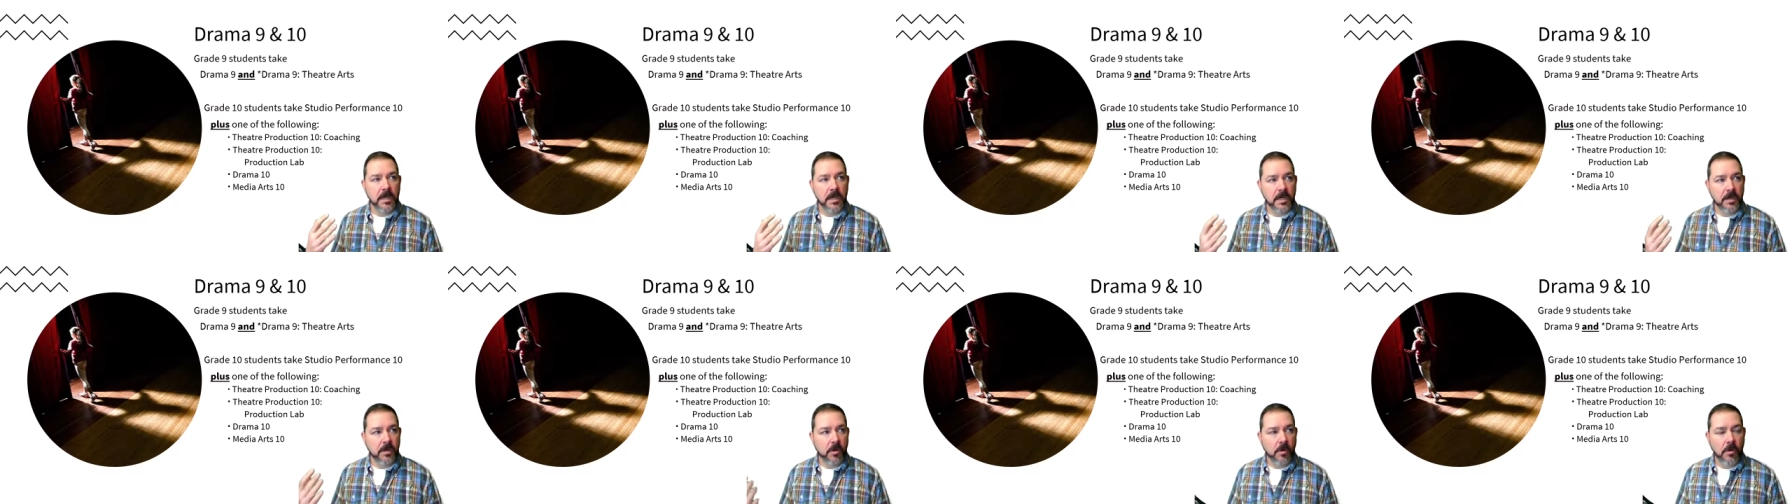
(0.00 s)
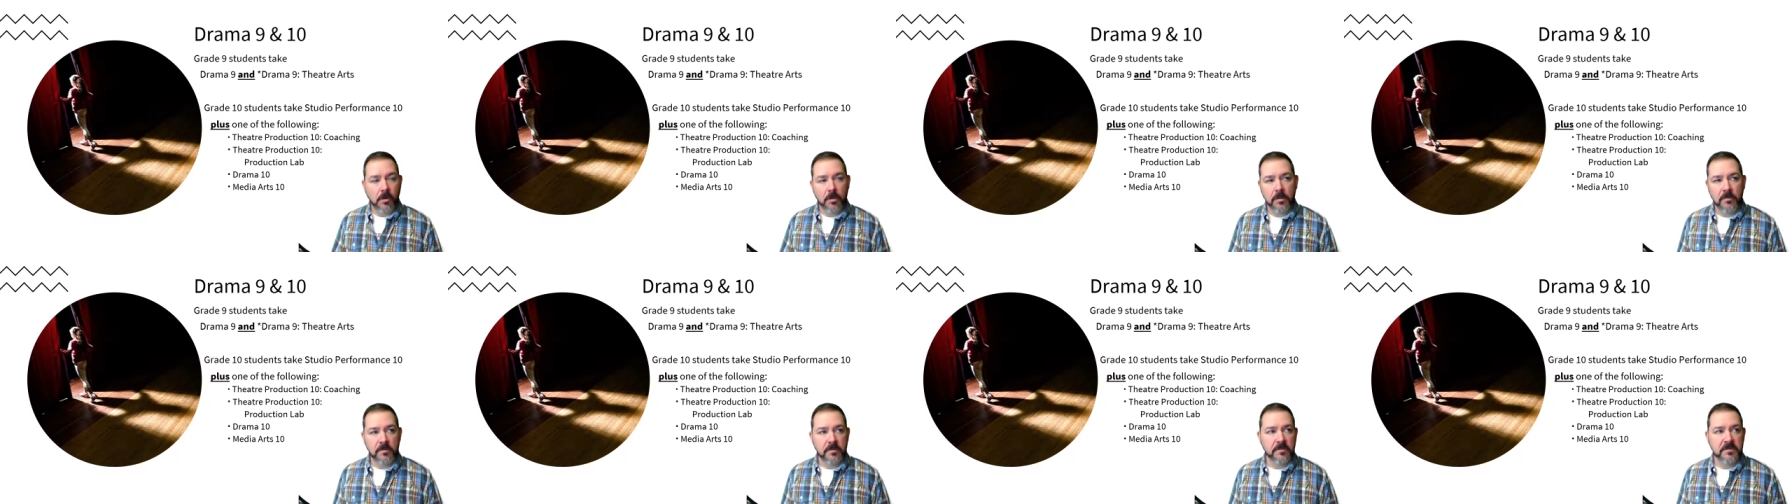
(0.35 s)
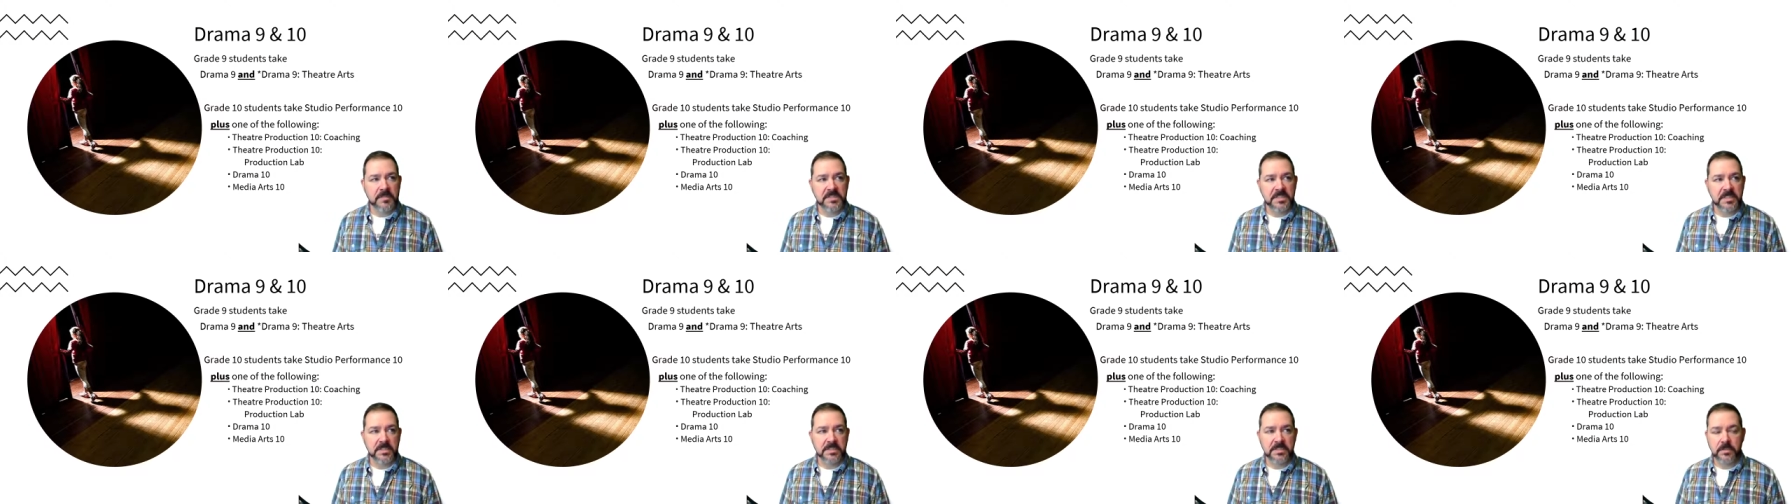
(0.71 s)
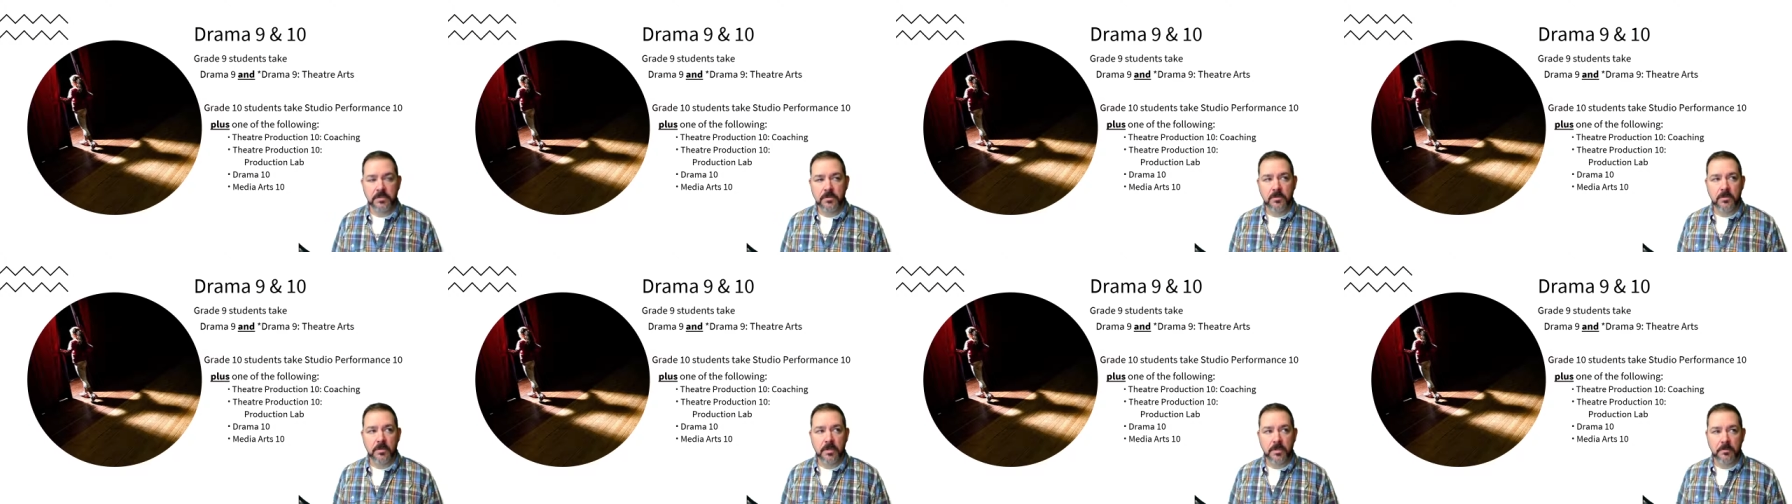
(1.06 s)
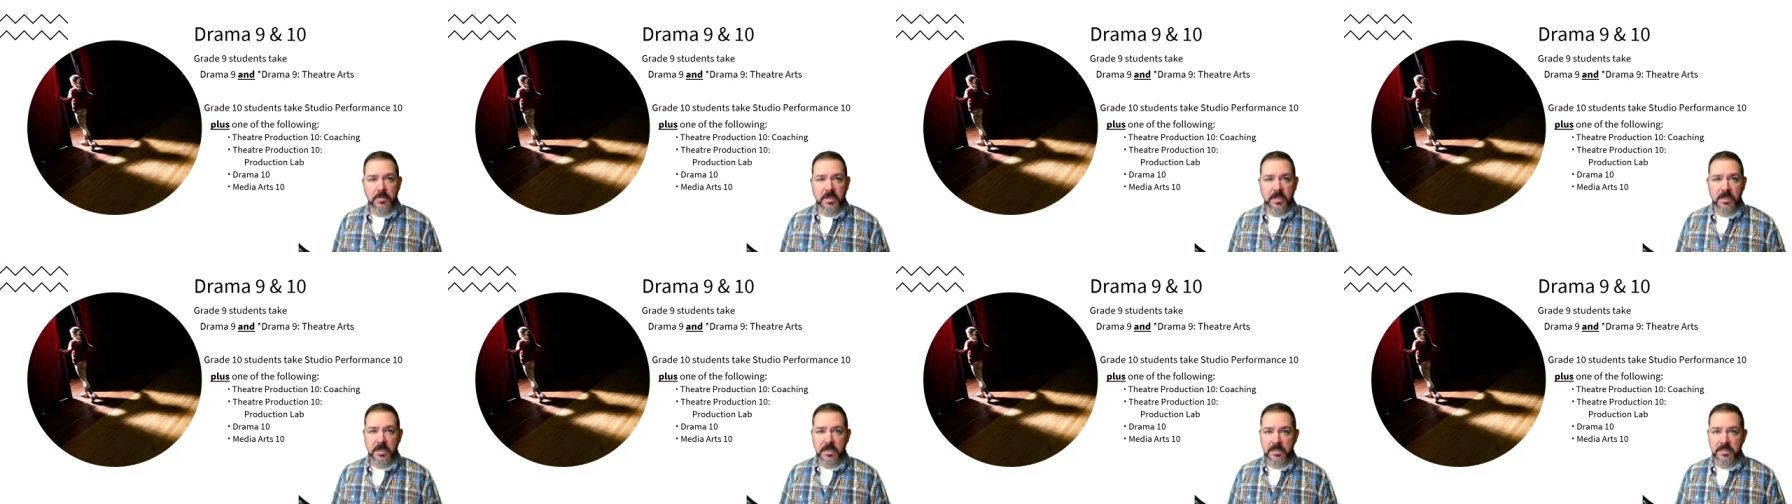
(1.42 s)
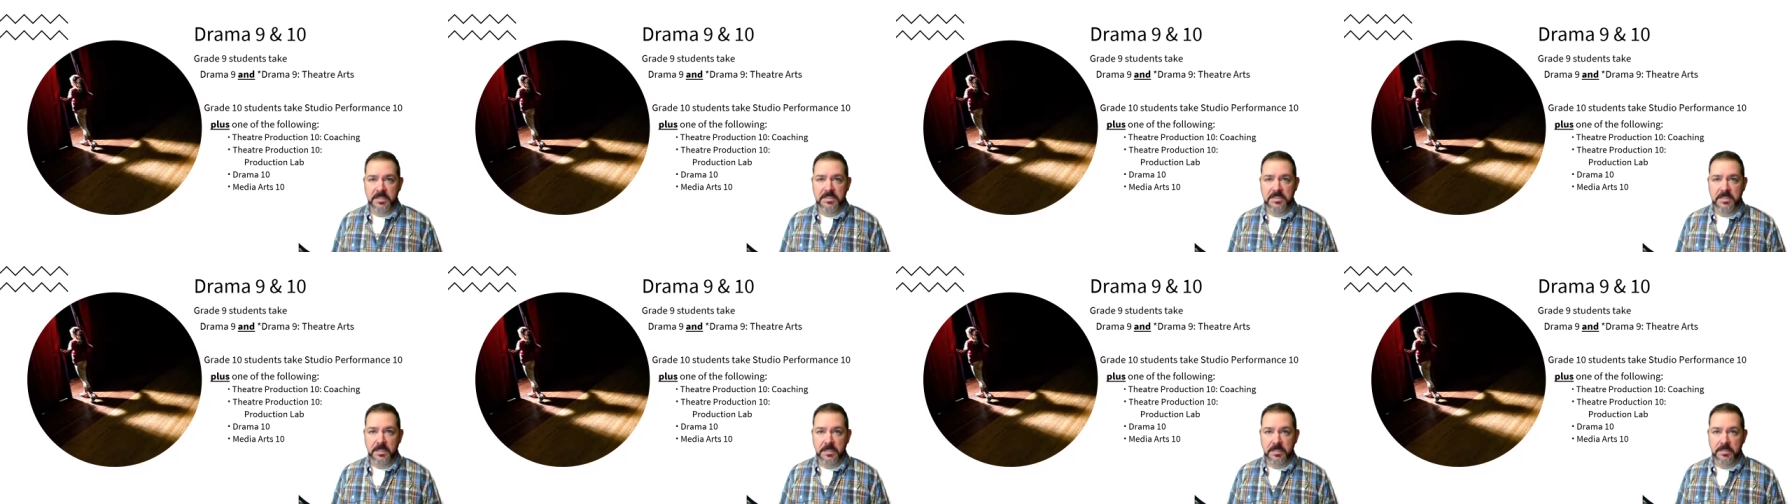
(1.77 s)
uh, all of those things that go on behind
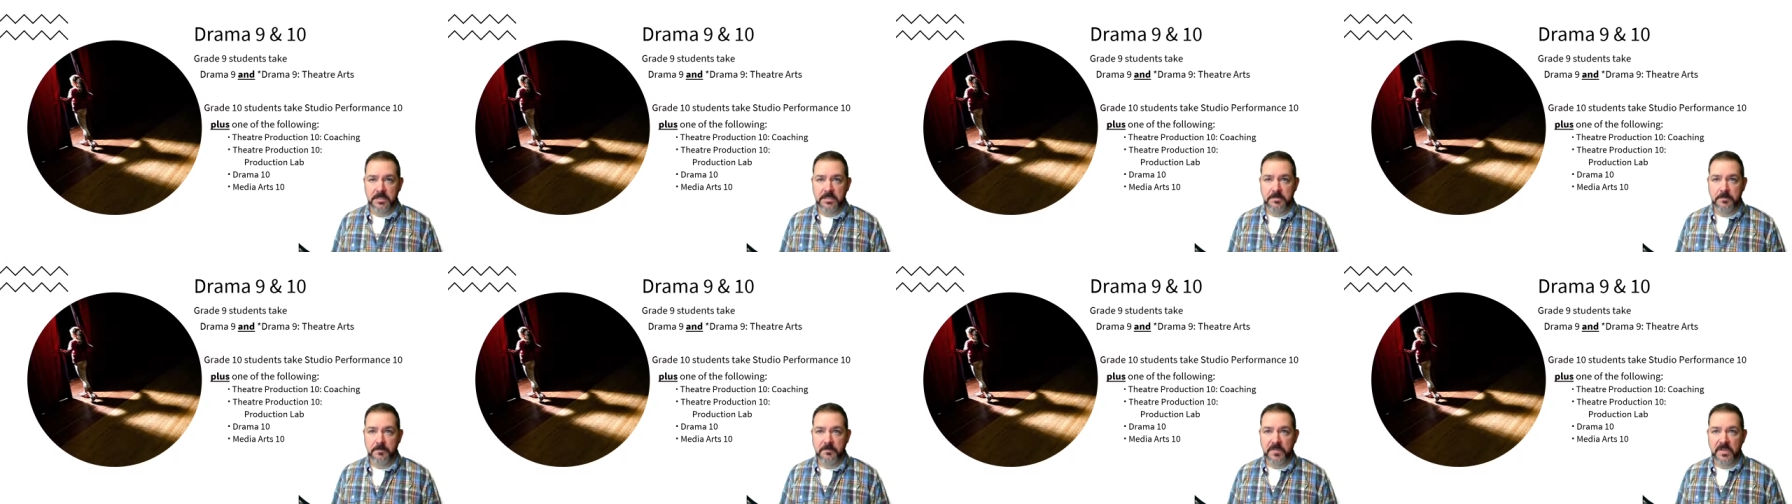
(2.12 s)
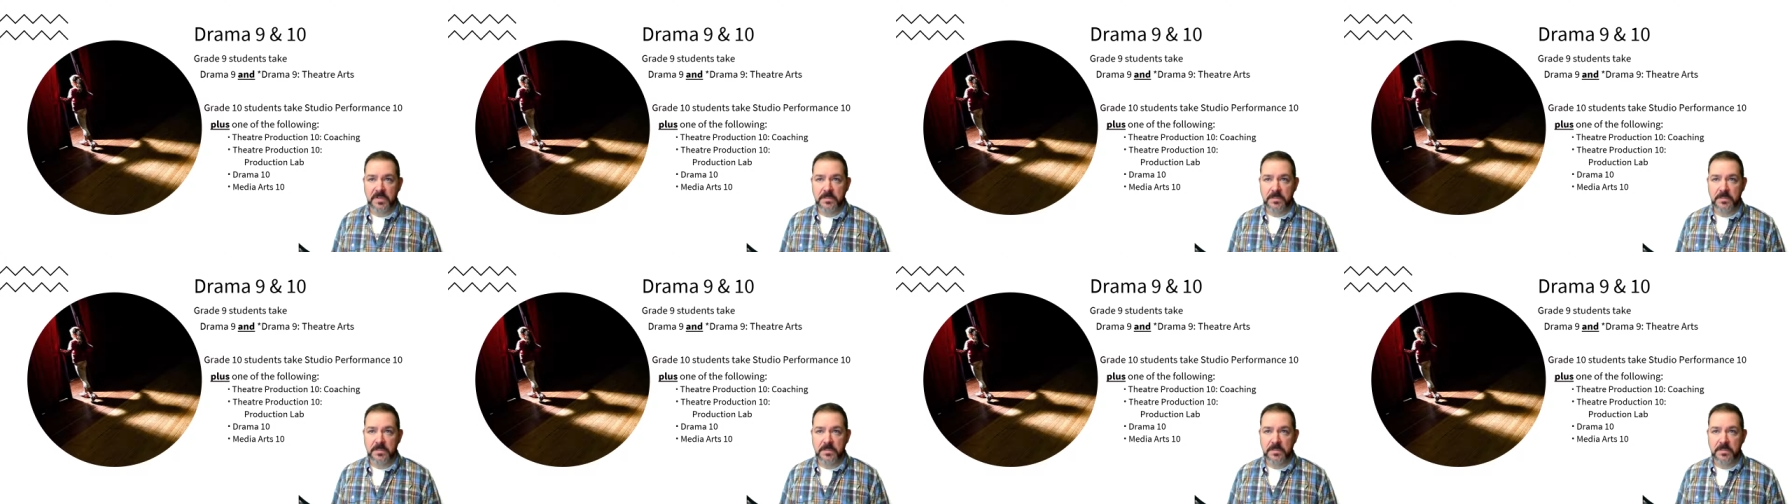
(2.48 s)
the scenes.